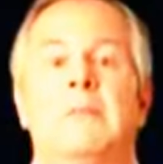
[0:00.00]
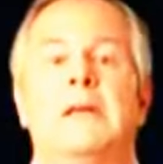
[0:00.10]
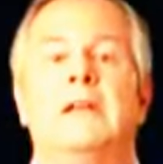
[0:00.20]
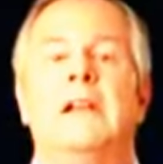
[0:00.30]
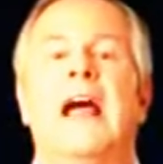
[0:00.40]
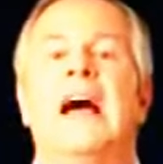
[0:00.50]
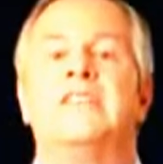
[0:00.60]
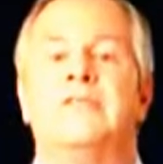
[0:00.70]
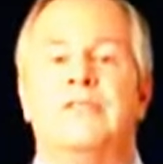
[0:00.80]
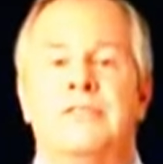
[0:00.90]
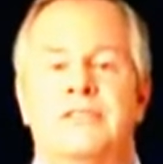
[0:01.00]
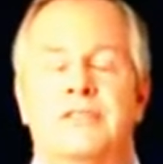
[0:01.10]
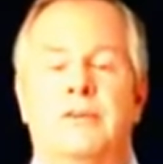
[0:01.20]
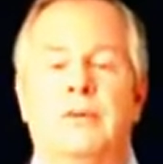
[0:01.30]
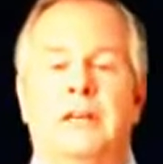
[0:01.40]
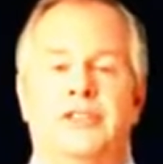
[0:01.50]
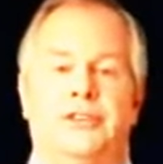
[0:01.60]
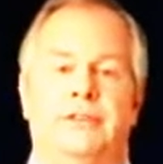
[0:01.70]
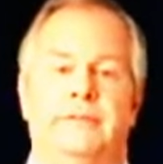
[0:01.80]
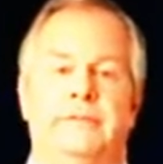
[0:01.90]
the middle class versus the
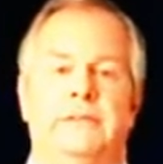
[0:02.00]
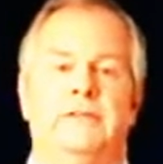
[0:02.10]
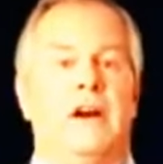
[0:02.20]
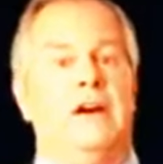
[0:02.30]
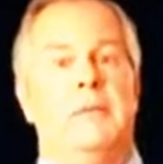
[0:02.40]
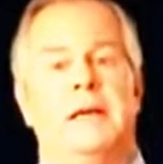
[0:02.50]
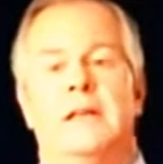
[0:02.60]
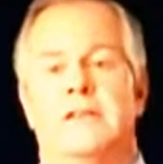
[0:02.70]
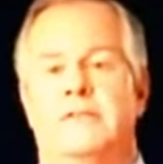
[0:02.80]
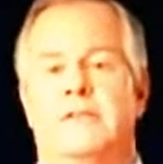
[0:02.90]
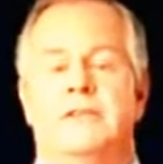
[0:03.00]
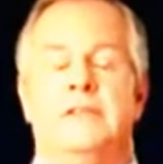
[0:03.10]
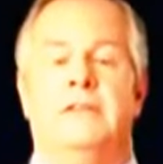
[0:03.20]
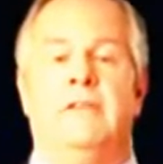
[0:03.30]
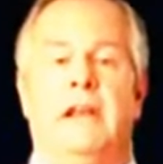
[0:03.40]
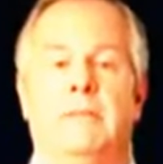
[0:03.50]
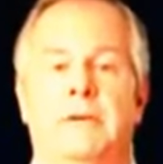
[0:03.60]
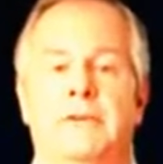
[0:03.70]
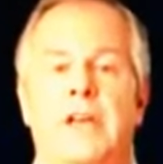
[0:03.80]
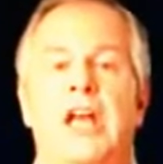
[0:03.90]
rich, environmentalists versus
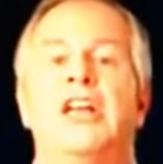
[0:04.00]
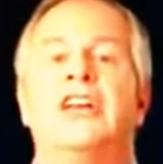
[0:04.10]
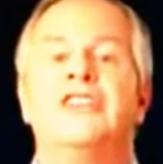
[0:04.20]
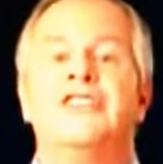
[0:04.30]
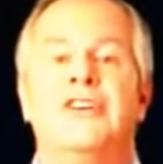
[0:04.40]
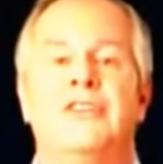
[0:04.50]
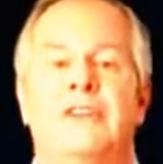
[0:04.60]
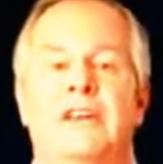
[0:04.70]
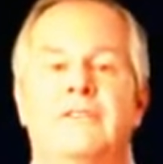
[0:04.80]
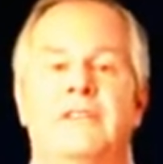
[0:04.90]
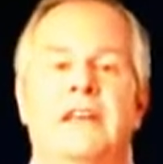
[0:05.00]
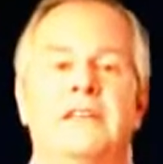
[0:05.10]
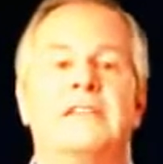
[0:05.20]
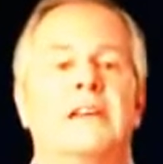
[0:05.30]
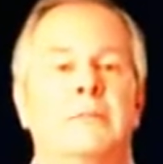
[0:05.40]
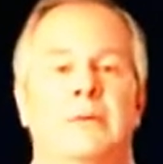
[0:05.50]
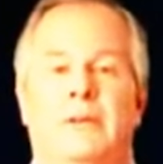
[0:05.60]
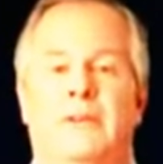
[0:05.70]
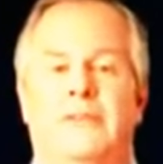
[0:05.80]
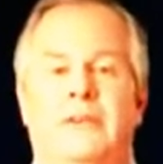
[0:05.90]
developers, conservatives against
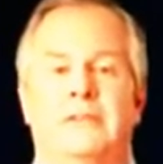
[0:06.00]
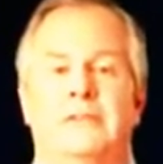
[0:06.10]
liberals.